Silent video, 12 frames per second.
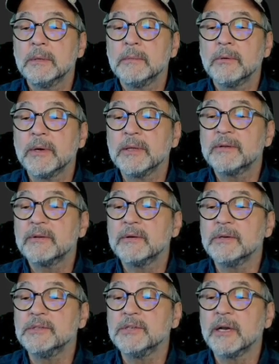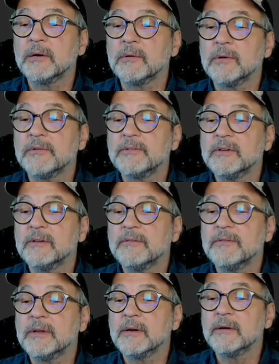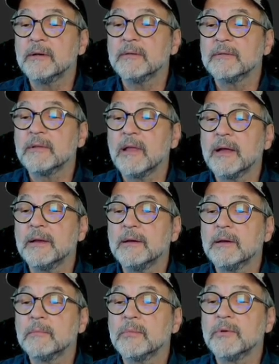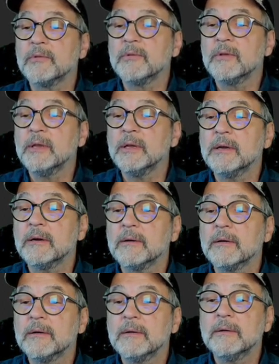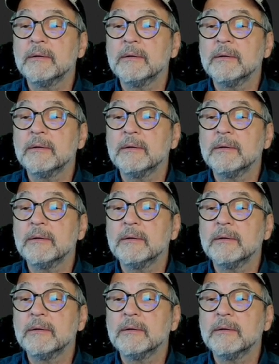Boy, let's go to General and see if there is line numbers here.